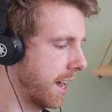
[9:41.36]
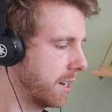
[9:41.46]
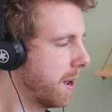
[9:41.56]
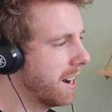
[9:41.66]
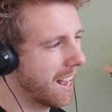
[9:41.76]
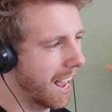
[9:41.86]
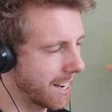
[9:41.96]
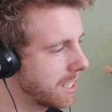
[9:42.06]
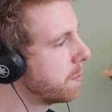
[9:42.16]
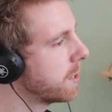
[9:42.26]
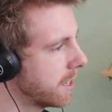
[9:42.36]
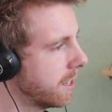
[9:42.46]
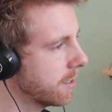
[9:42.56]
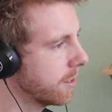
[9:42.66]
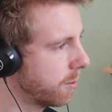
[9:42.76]
and about
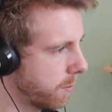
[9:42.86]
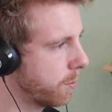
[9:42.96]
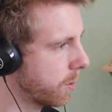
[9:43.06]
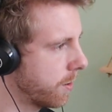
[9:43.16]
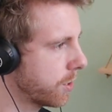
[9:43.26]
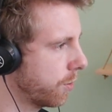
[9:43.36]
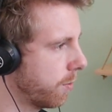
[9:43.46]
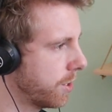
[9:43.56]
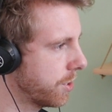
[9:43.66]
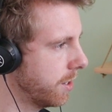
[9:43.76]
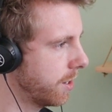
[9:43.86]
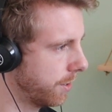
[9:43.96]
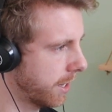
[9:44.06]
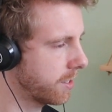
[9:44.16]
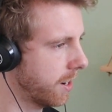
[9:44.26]
80% of people go into remission
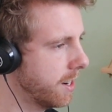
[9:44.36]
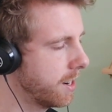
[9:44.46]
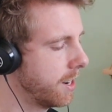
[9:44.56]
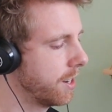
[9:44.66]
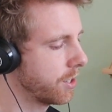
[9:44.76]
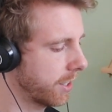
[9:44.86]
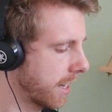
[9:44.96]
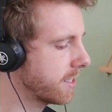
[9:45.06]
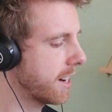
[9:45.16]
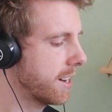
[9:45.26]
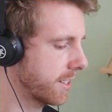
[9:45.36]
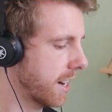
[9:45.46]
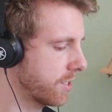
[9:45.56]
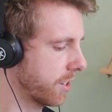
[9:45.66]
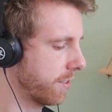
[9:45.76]
on that diet. So like that's a
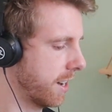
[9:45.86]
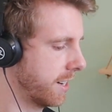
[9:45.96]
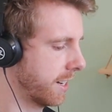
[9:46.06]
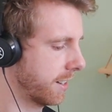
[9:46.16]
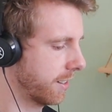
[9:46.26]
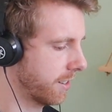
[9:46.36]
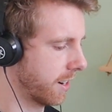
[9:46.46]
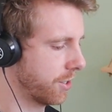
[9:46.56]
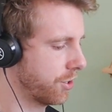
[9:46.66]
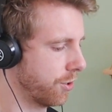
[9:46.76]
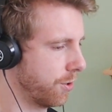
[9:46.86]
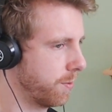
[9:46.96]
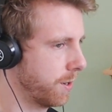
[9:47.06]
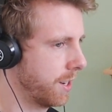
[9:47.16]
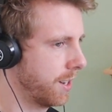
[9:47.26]
nasogastric feeding kind of
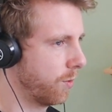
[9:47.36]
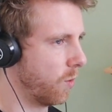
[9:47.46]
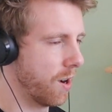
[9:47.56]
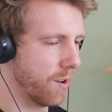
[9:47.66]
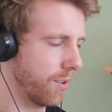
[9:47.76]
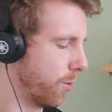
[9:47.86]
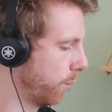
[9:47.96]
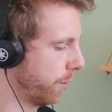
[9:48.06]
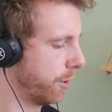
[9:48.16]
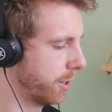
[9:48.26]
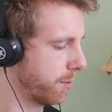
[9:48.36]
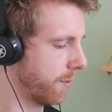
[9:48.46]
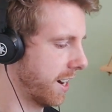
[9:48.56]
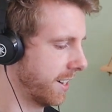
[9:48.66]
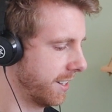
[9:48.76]
tube where all the food is
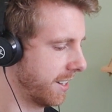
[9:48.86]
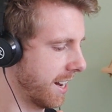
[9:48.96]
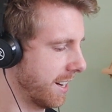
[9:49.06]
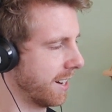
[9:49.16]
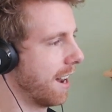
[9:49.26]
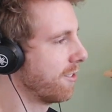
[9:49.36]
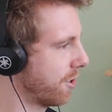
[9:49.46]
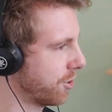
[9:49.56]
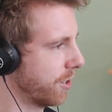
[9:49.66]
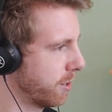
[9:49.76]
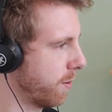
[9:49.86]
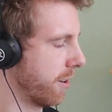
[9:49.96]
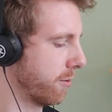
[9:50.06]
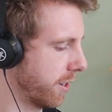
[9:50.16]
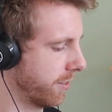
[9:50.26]
provided, they have no choice
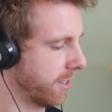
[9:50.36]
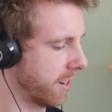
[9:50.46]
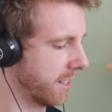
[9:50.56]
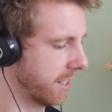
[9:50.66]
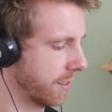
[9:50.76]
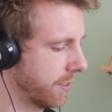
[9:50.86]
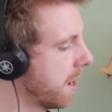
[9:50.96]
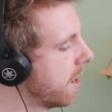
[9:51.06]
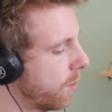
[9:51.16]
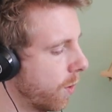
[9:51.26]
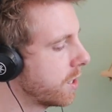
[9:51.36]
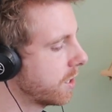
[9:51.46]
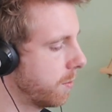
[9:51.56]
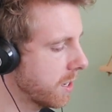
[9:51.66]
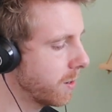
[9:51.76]
apart from given the diet they're given.
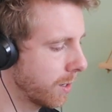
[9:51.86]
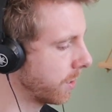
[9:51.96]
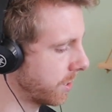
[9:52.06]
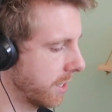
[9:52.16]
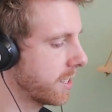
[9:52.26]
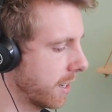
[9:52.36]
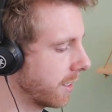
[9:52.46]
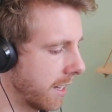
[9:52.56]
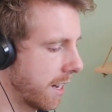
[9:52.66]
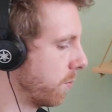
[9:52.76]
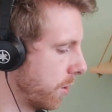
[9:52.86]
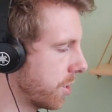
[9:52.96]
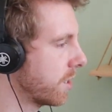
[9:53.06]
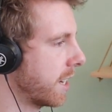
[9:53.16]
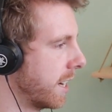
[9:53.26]
Whereas to the best of my knowledge, in this study, they were
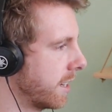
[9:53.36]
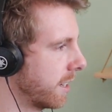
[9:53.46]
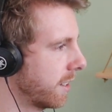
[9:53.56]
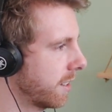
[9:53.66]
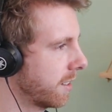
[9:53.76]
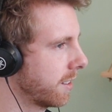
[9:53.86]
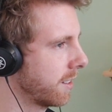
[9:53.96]
just eating